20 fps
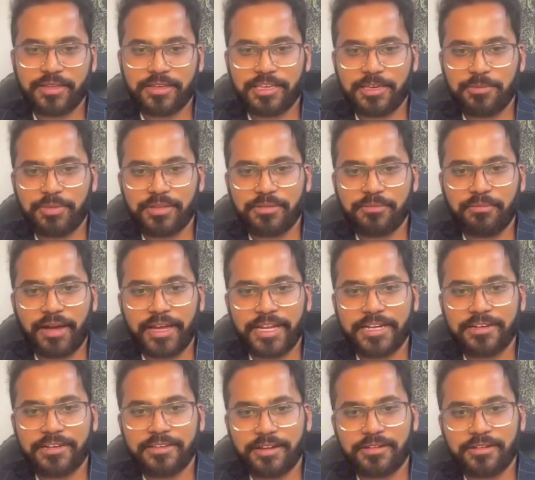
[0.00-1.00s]
keeping in
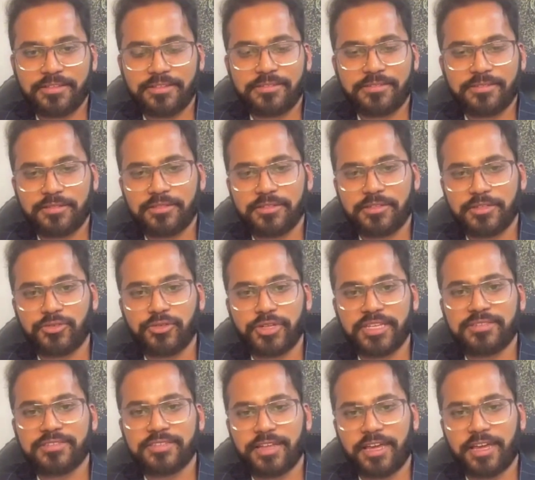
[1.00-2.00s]
mind that
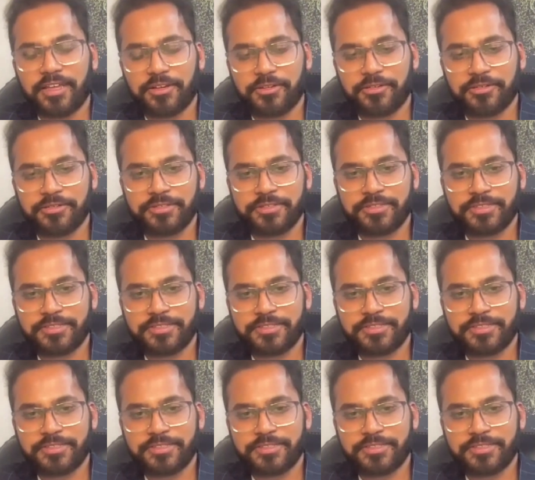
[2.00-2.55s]
today's scenario?